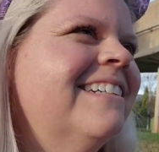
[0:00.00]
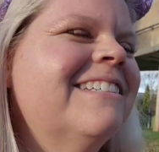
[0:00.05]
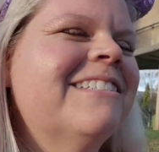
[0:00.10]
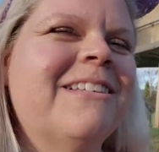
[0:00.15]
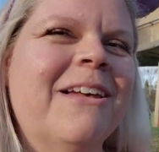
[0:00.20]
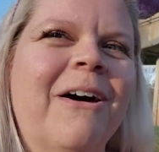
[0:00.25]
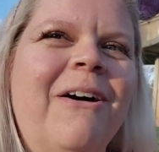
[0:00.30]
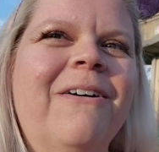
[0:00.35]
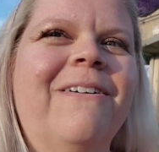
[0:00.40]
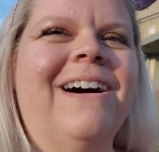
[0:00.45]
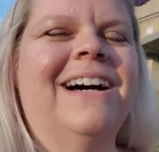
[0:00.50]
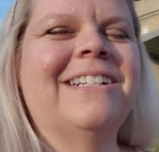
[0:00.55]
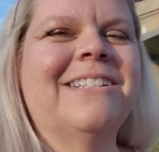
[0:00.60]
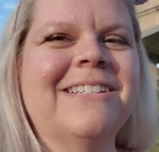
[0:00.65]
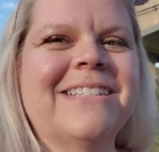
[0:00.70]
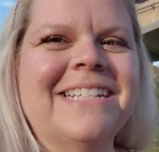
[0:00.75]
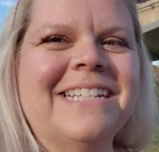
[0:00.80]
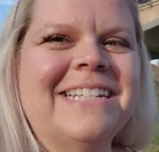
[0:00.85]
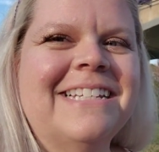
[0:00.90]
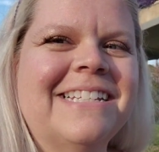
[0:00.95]
So I
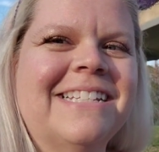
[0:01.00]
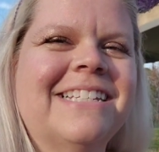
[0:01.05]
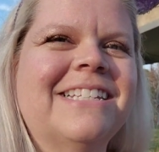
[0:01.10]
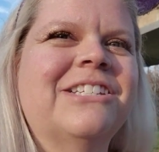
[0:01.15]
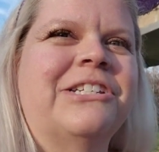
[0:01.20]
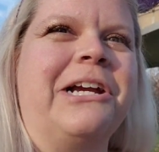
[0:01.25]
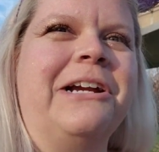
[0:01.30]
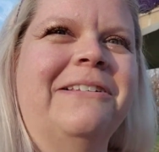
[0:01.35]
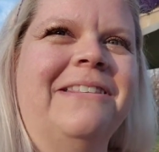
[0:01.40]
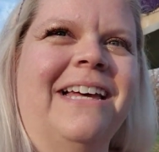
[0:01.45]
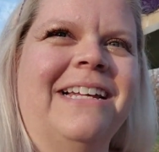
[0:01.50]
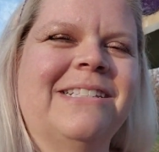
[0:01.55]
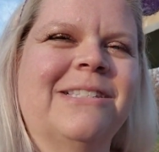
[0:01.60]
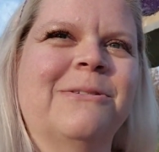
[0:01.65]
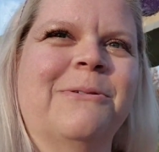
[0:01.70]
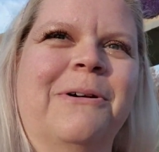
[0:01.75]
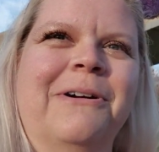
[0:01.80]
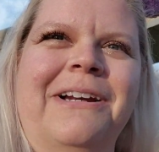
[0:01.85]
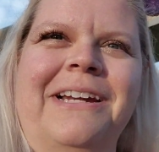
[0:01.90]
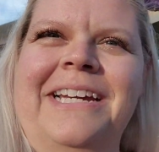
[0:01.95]
just needed to share that
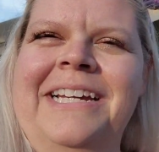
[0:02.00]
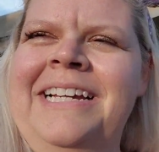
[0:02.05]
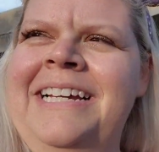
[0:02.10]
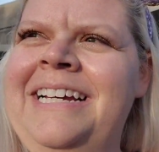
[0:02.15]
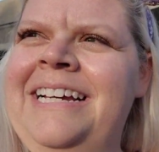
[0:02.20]
story.